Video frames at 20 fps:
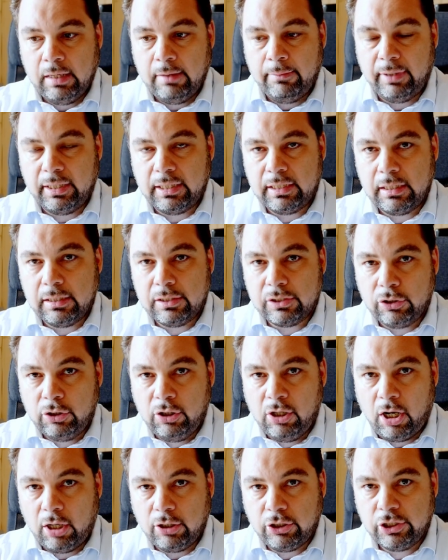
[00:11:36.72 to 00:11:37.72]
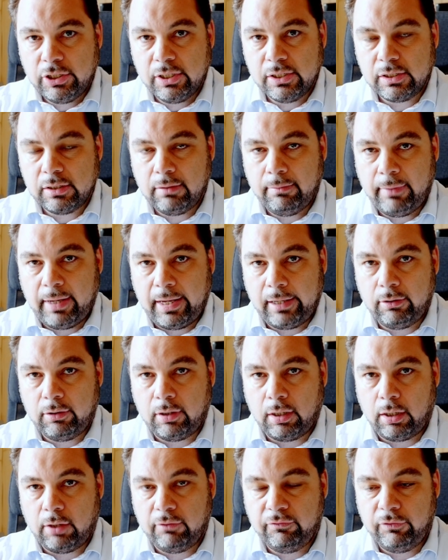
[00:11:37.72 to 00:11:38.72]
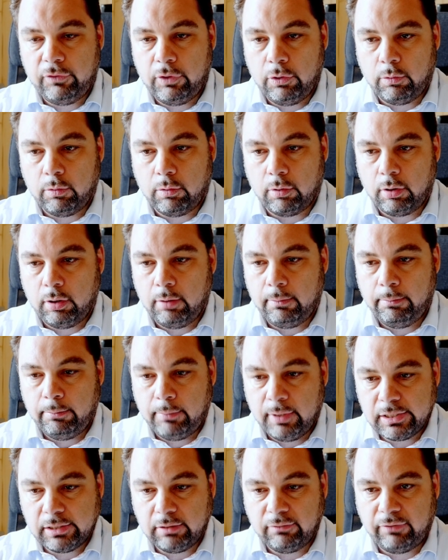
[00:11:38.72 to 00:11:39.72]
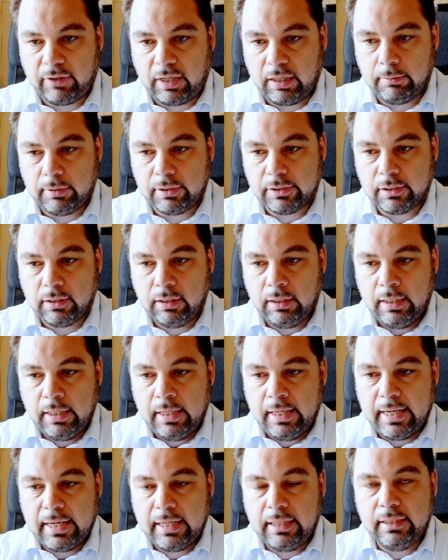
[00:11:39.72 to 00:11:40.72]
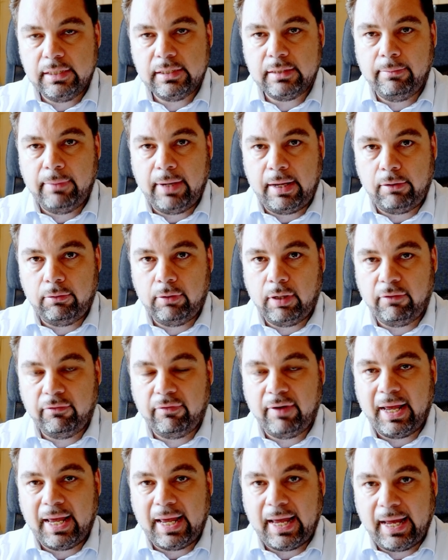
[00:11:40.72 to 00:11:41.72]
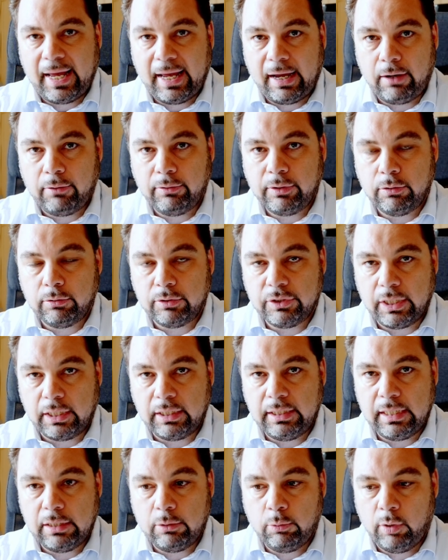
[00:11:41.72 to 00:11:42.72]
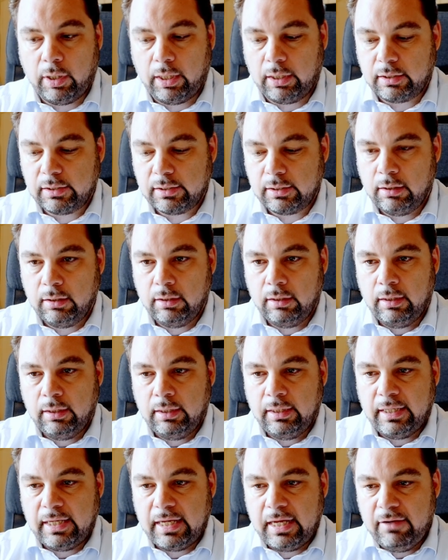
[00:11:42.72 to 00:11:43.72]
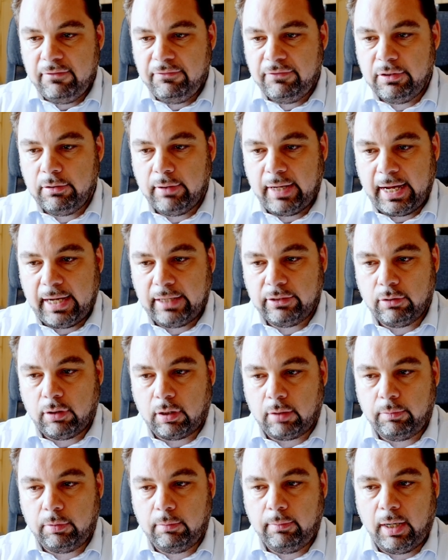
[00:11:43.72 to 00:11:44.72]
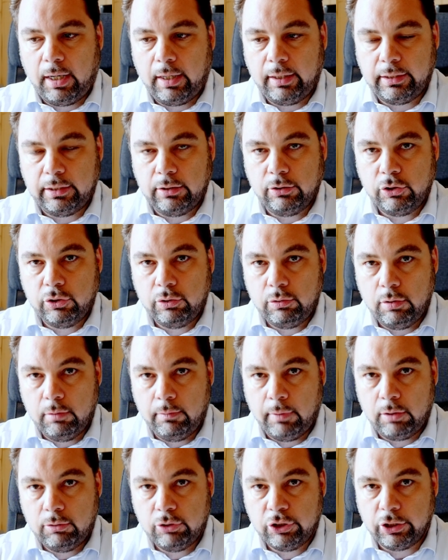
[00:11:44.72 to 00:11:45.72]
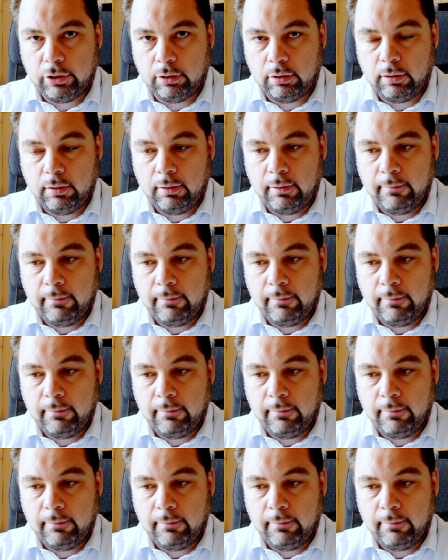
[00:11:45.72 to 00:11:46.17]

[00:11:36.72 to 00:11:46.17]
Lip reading: but it is not just a matter of your muscle fibers. It is a matter of how your technique works. If you add your upper body to the motion,